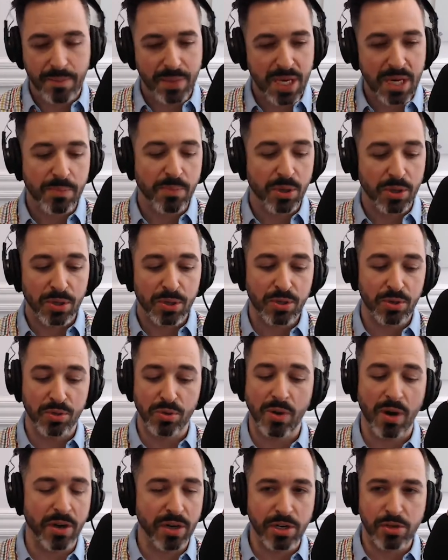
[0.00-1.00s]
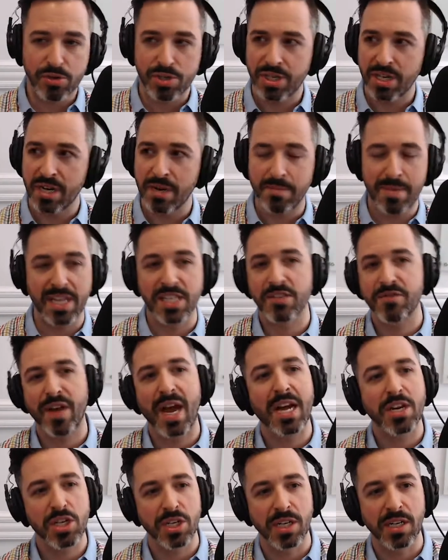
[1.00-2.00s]
people who are interested in men's
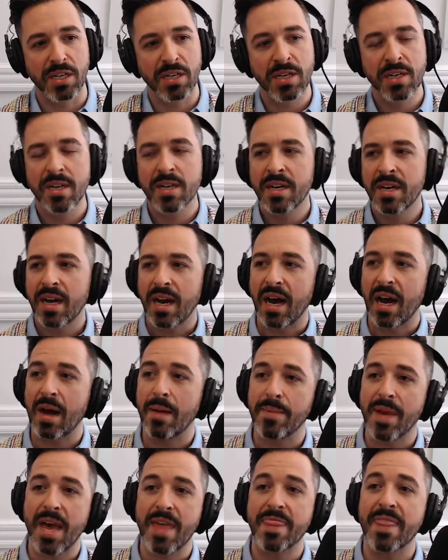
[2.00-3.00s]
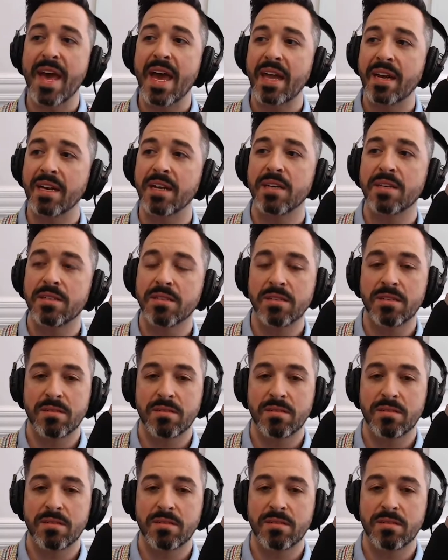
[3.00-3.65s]
fashion. And then